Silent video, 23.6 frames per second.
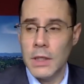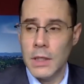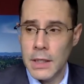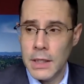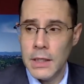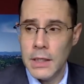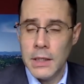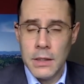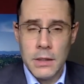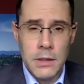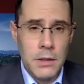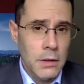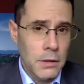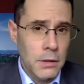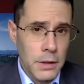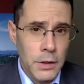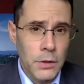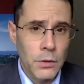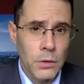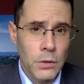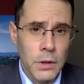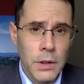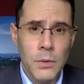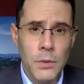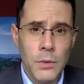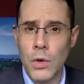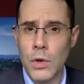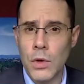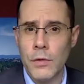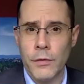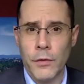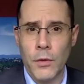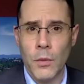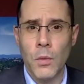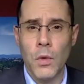It literally, word
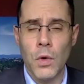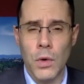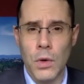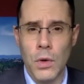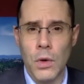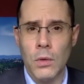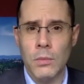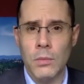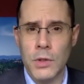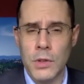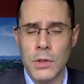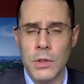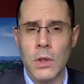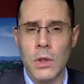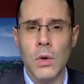for word, almost the